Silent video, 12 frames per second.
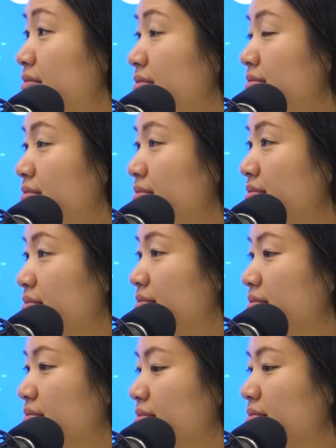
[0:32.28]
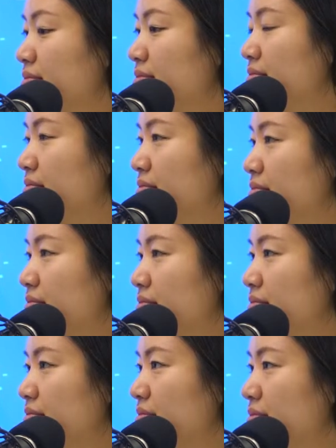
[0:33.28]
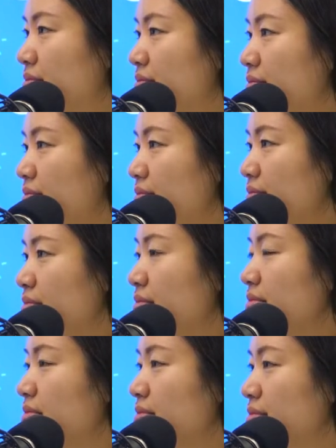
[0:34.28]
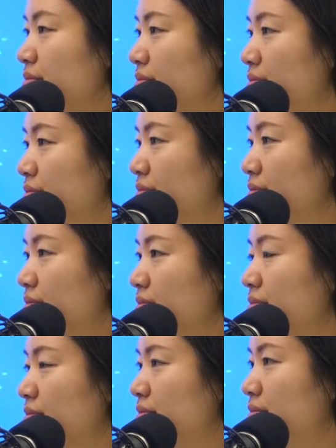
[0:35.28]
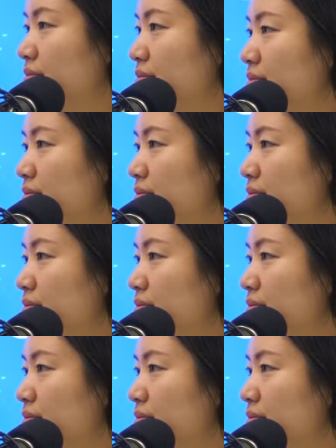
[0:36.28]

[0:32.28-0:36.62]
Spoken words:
[no speech]